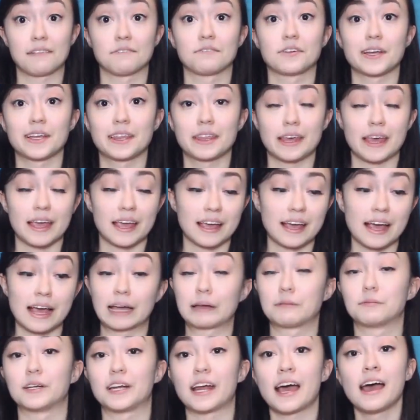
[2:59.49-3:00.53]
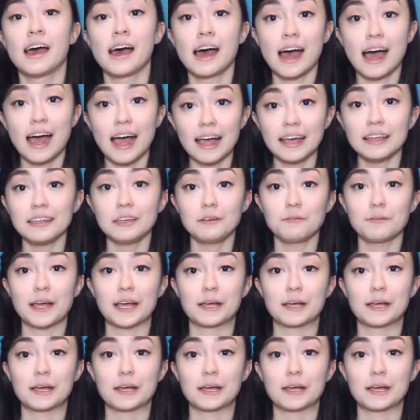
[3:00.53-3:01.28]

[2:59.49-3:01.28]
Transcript: everything, I would highly